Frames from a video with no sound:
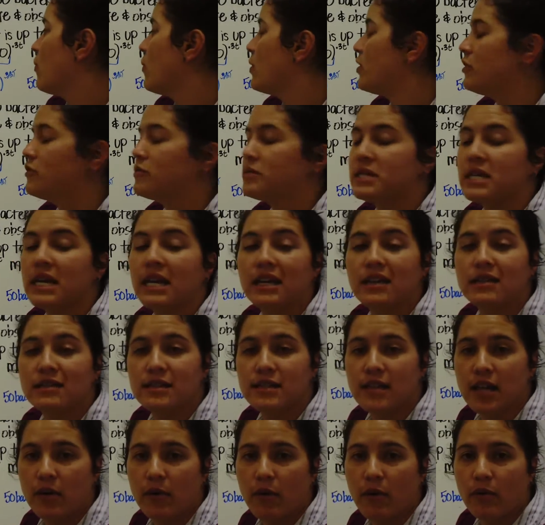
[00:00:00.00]
When your t is
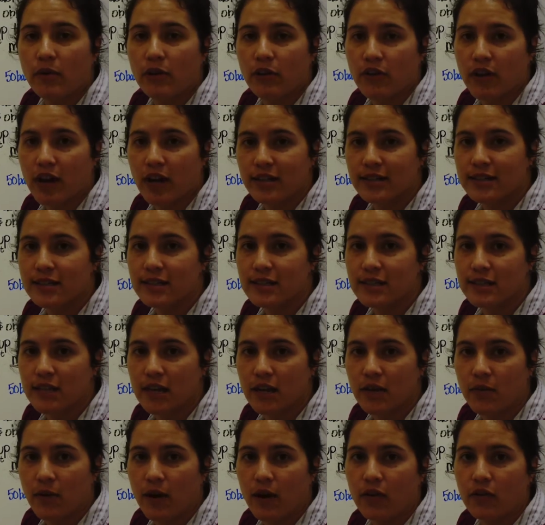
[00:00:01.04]
0, when your x is
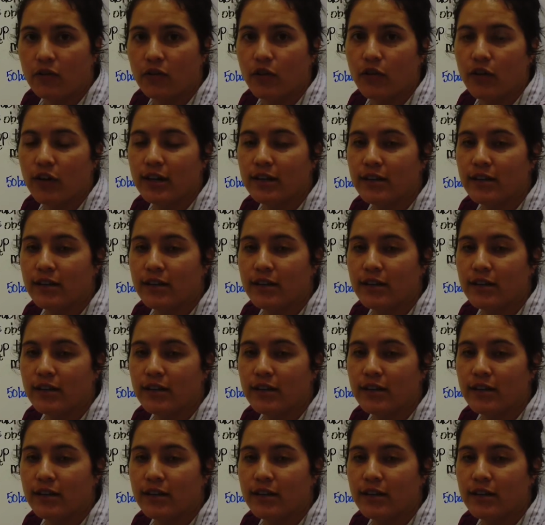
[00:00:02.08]
0, your